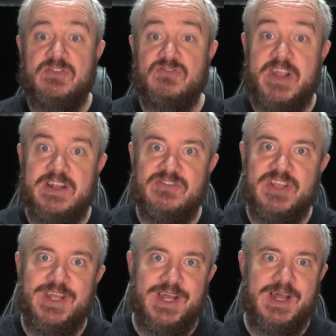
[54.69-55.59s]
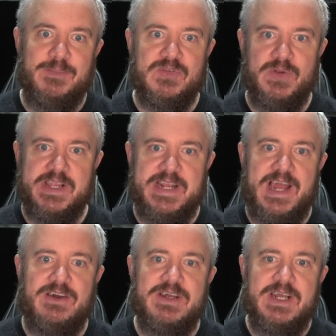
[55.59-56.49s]
stretch to work it
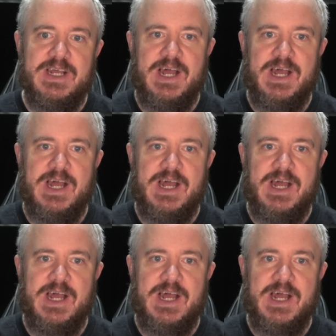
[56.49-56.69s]
out.